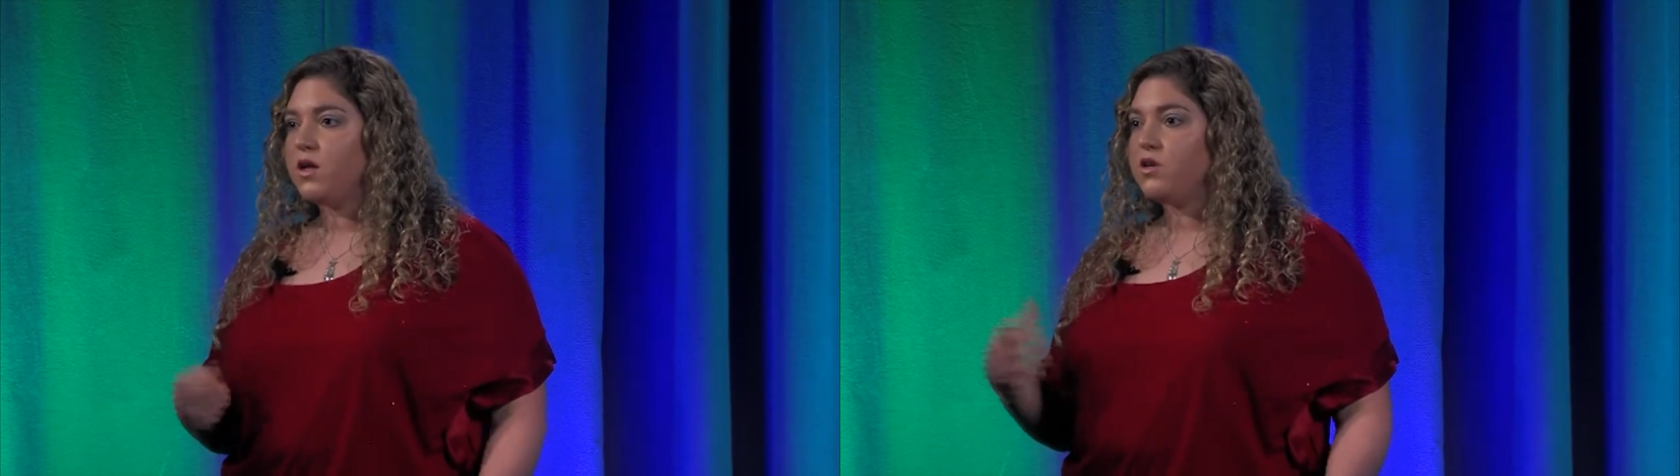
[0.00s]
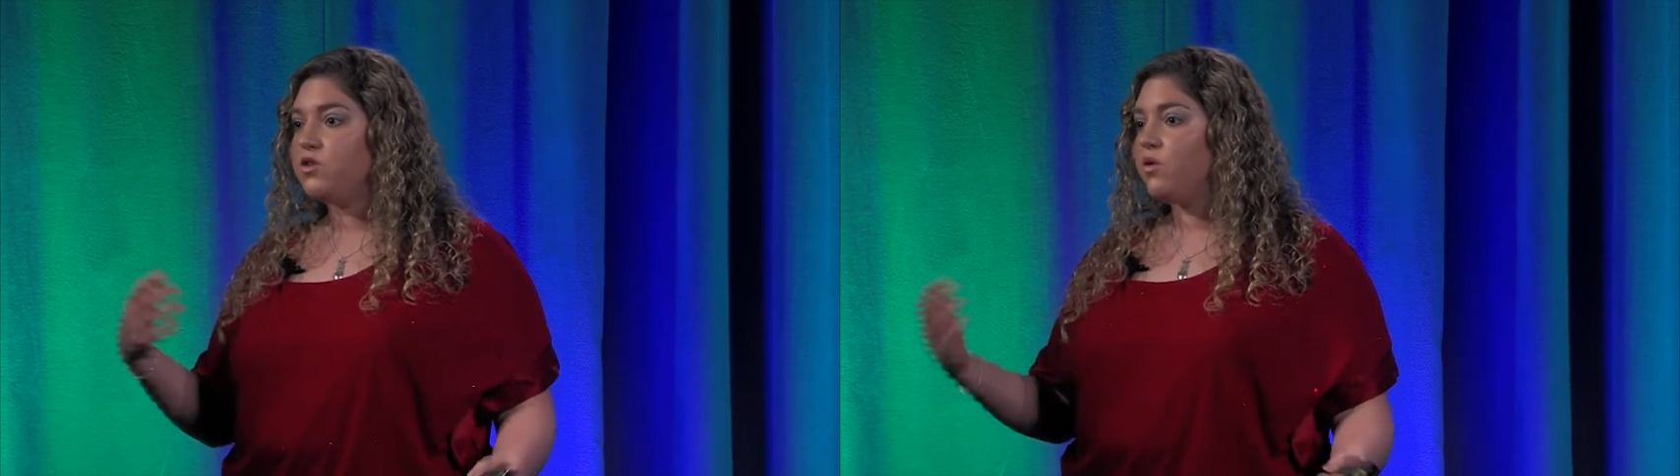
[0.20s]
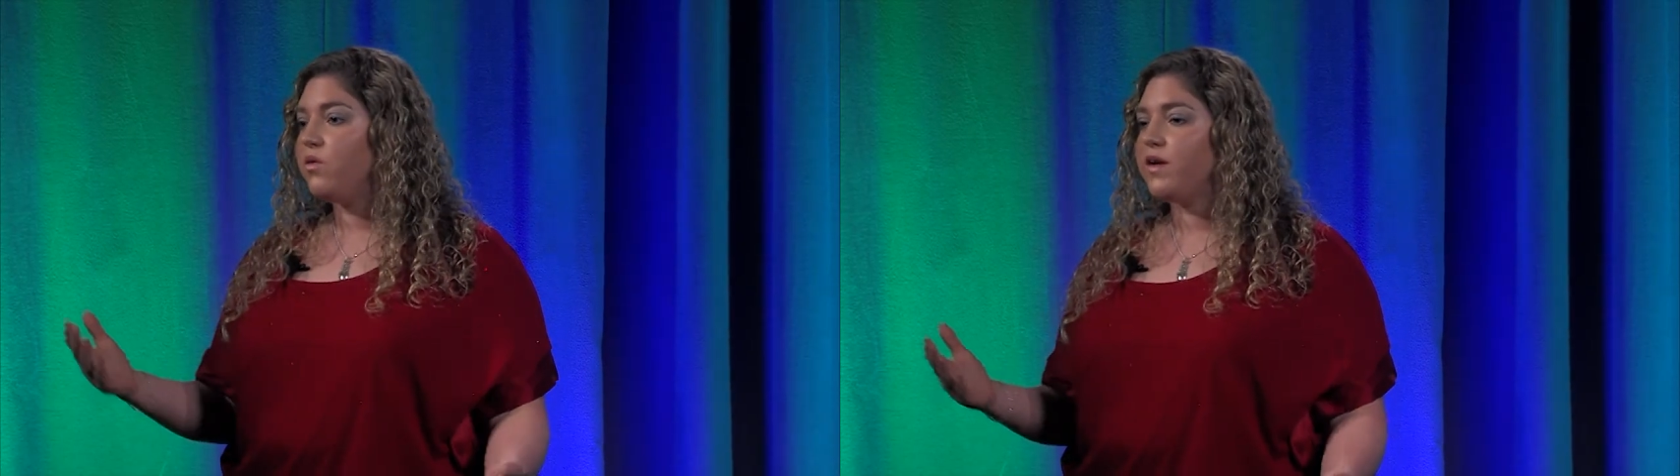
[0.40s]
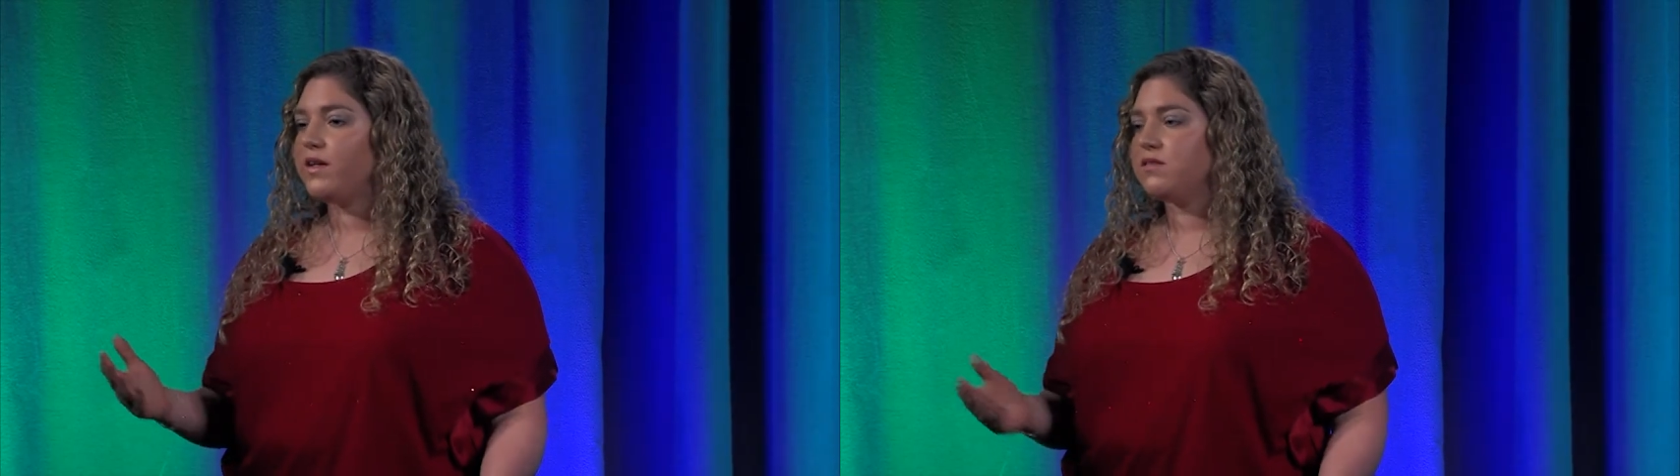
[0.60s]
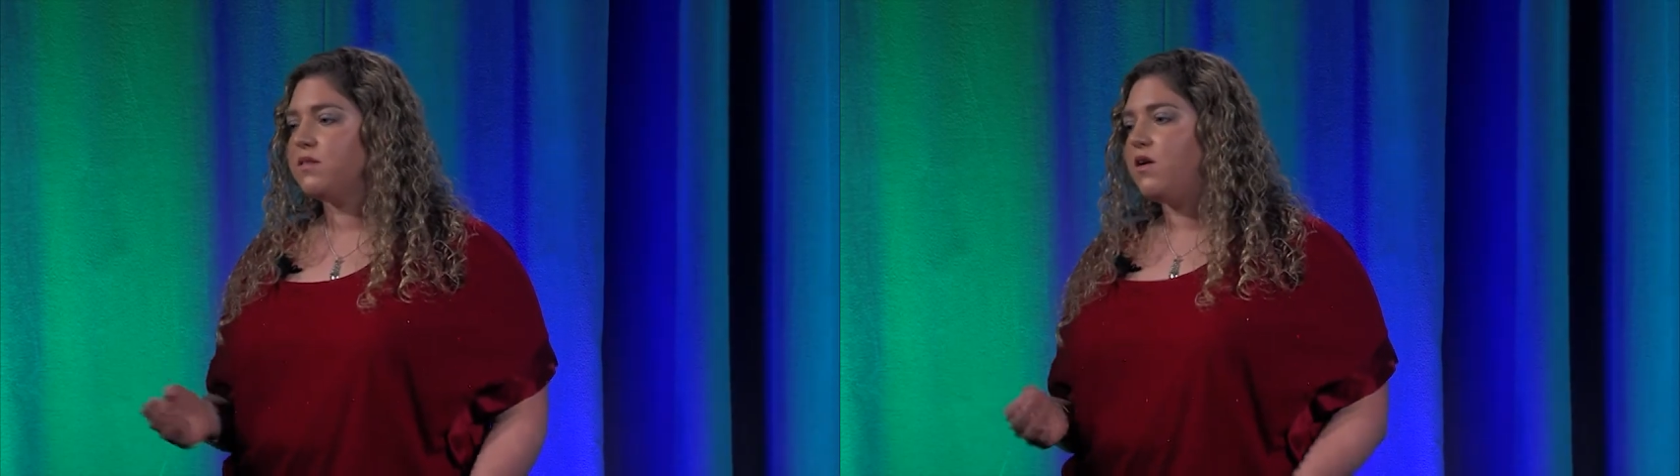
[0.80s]

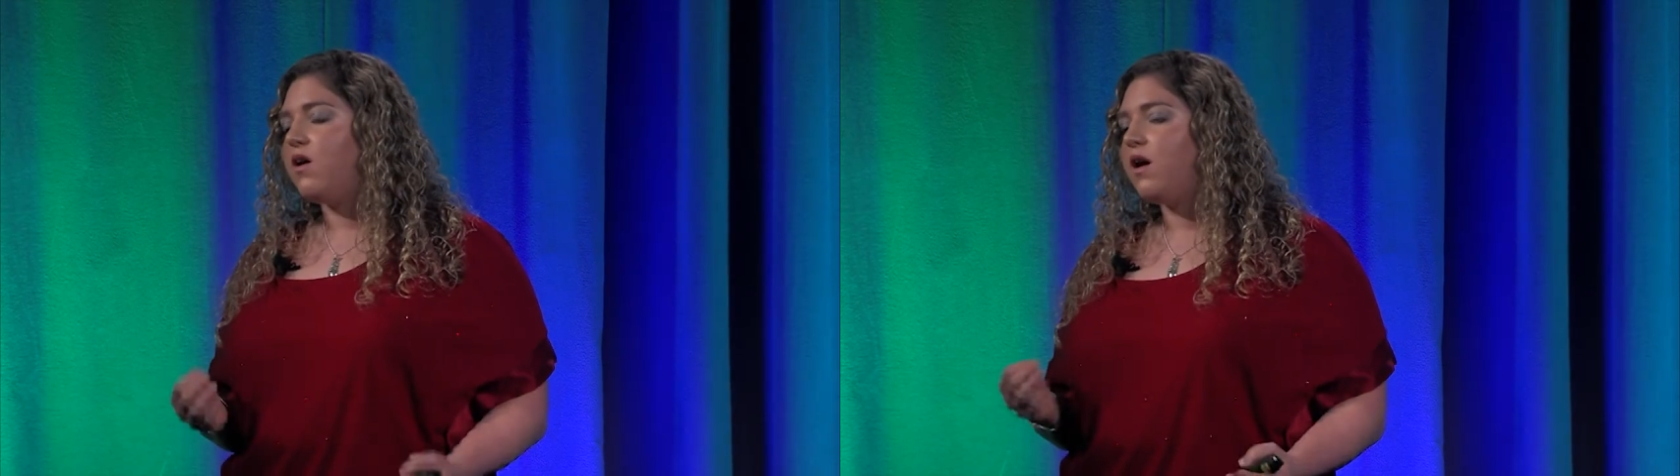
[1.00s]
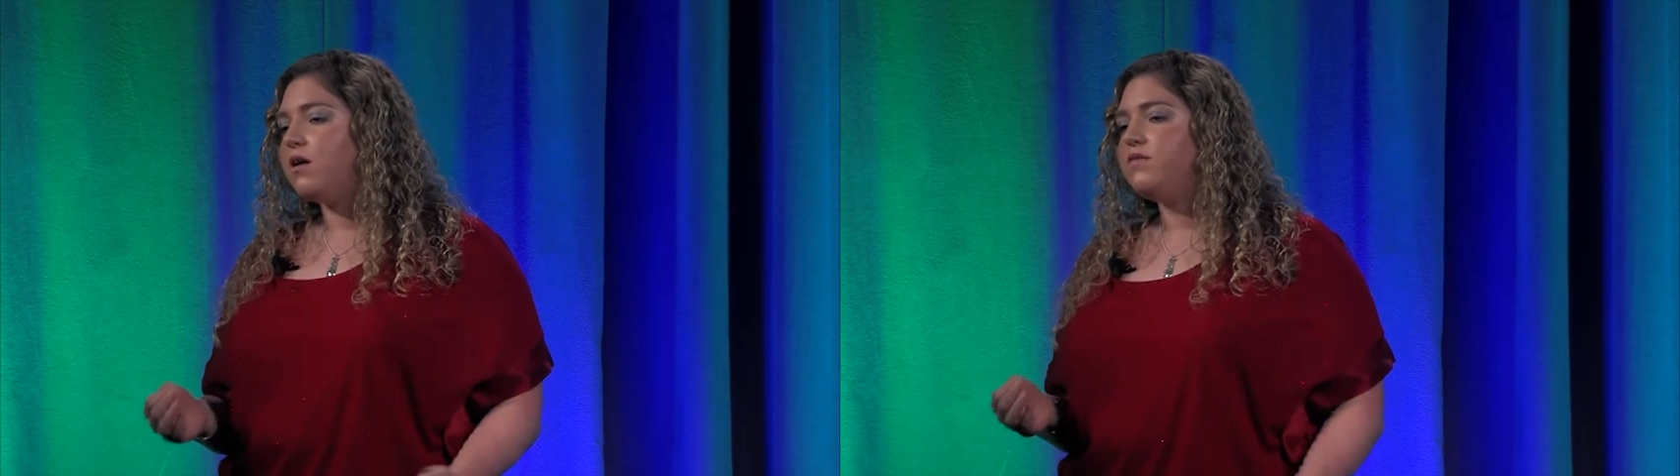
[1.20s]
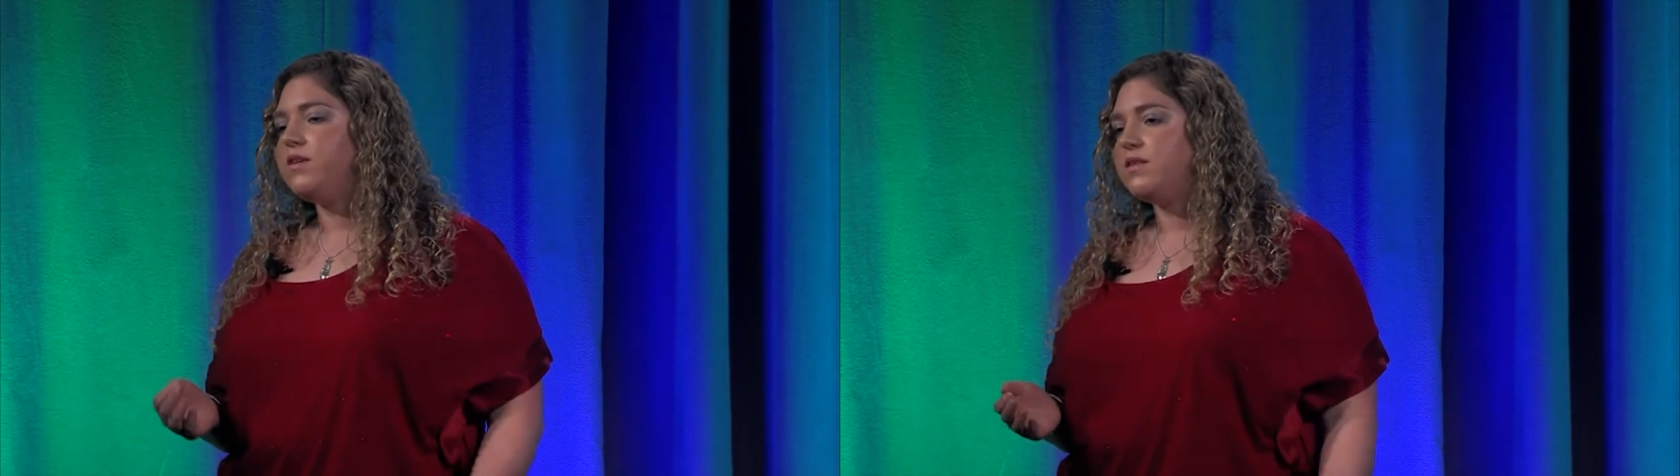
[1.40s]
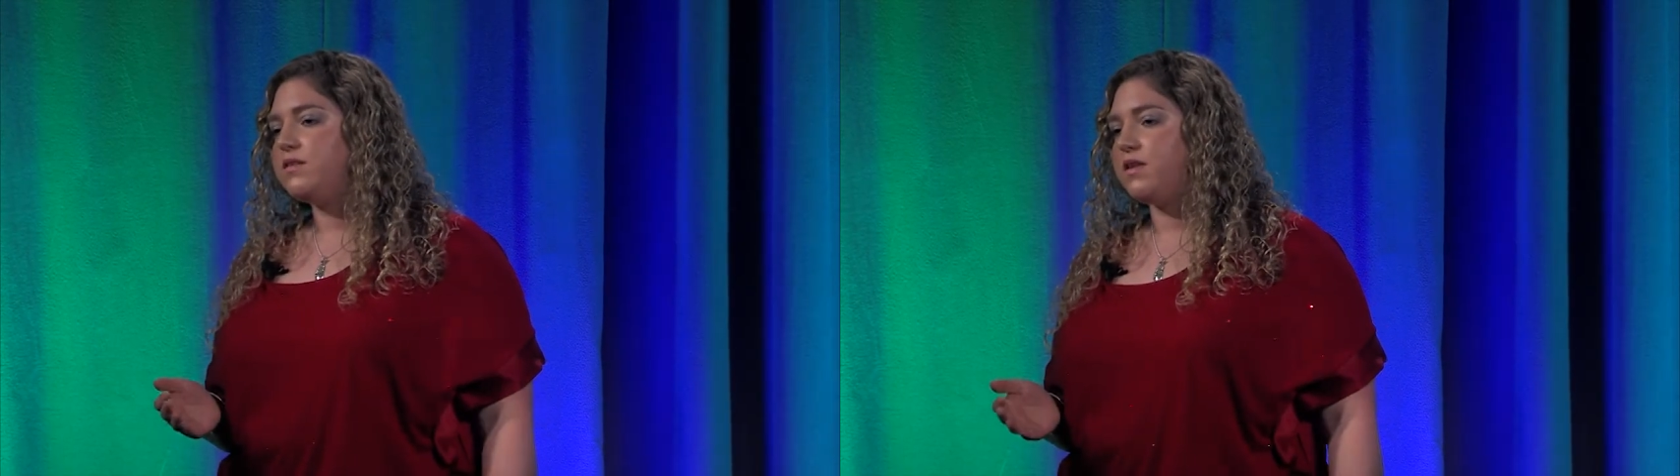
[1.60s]
noise, all of these